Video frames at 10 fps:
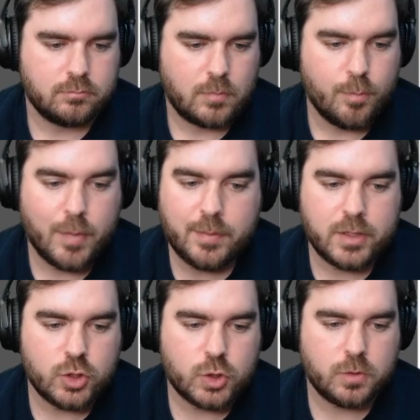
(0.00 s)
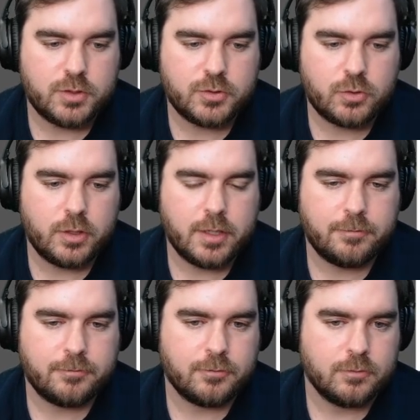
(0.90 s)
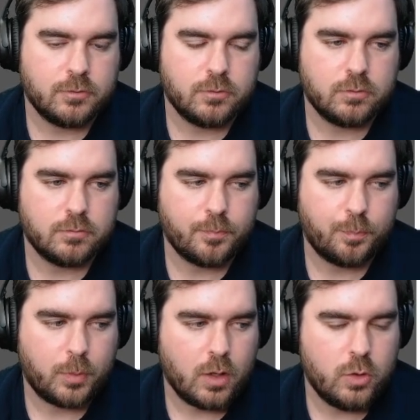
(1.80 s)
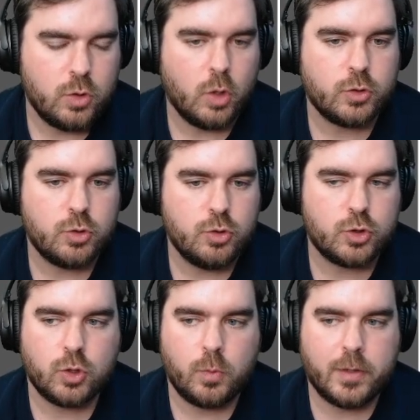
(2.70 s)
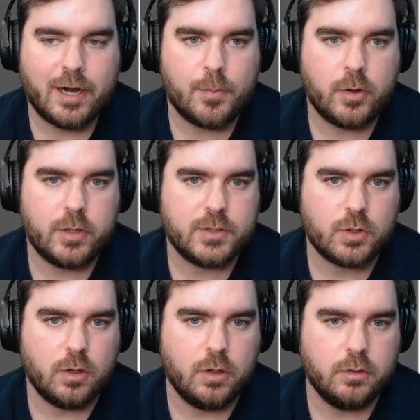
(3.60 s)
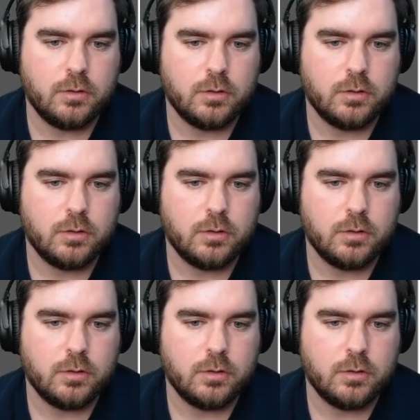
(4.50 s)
Maybe Endurance is good enough. Not too sure what our opponent is on.